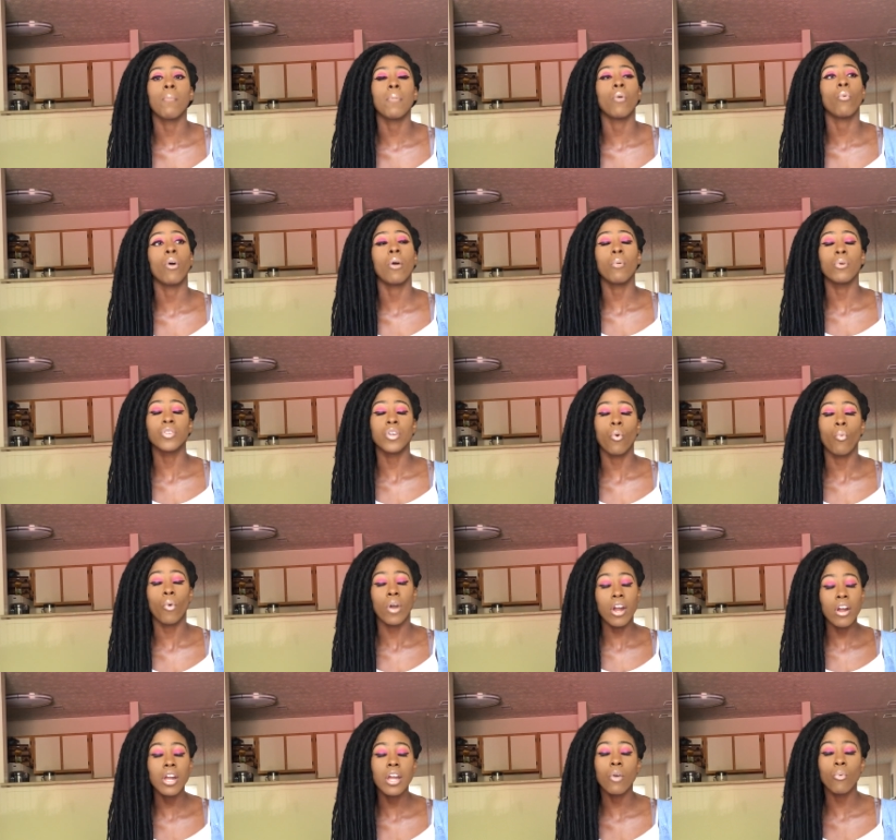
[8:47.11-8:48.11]
And
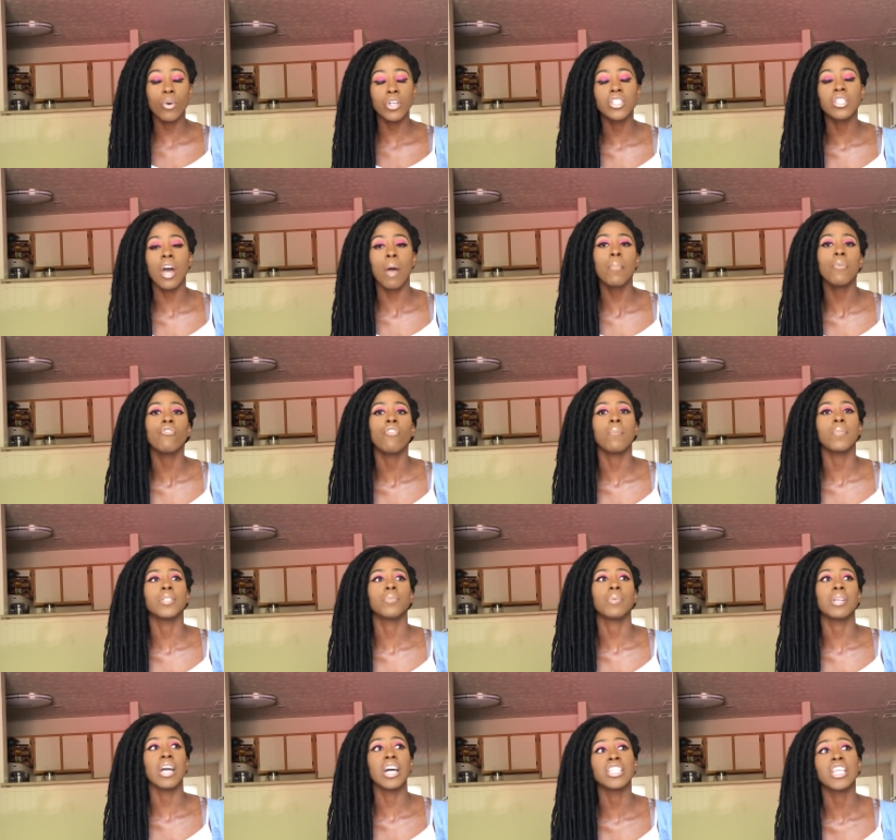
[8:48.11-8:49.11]
where it was coming from is
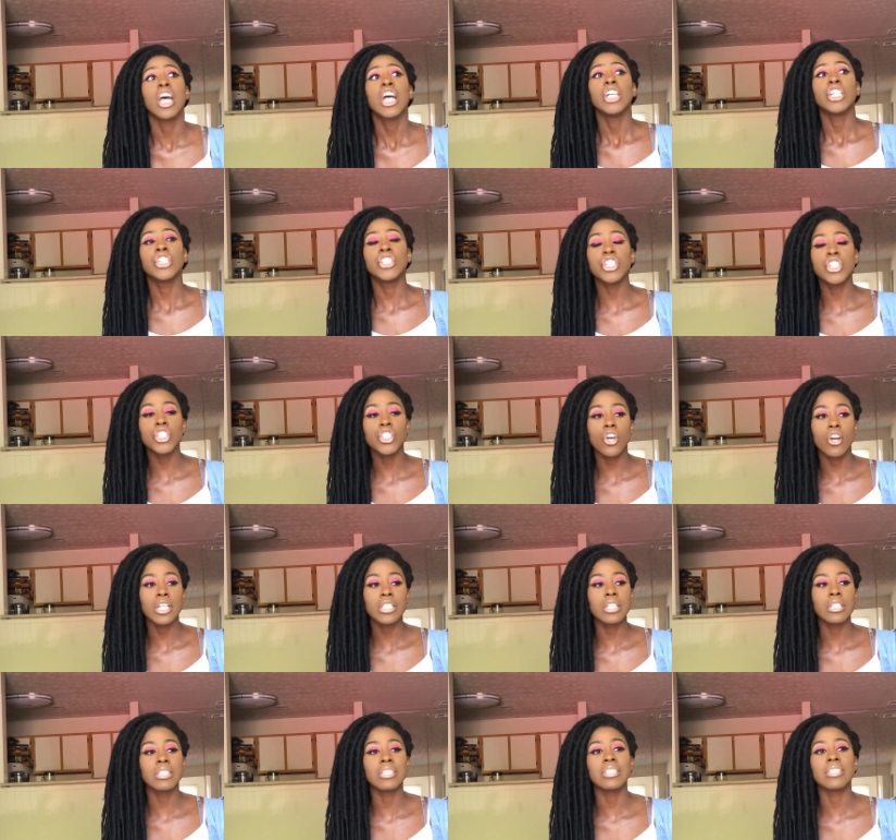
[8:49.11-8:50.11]
because she started
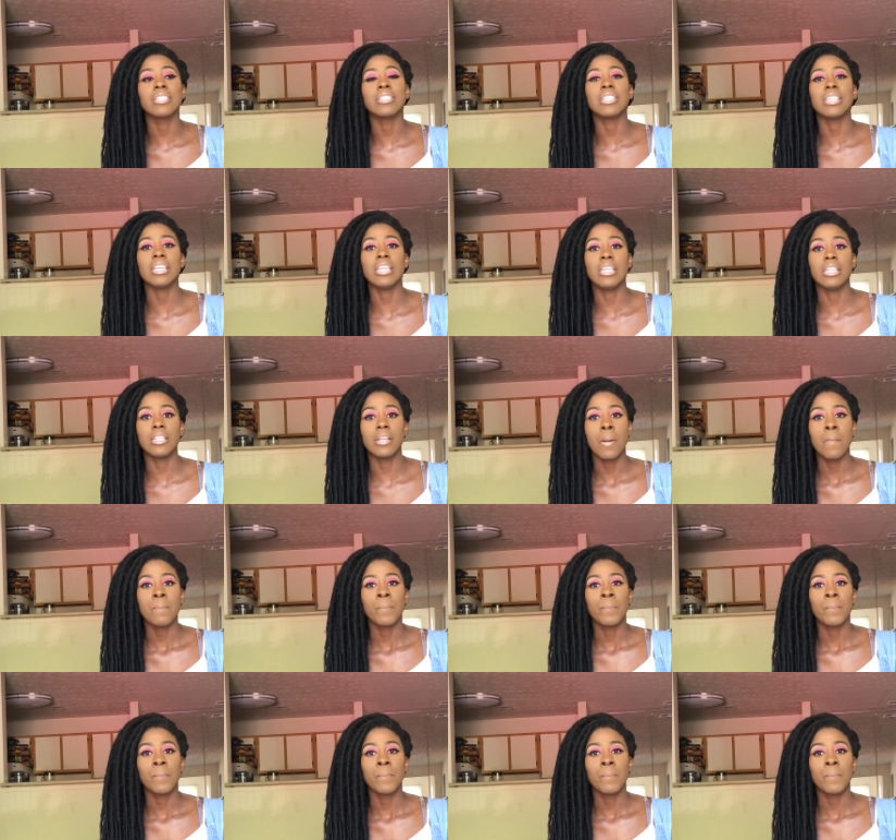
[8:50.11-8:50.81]
to succeed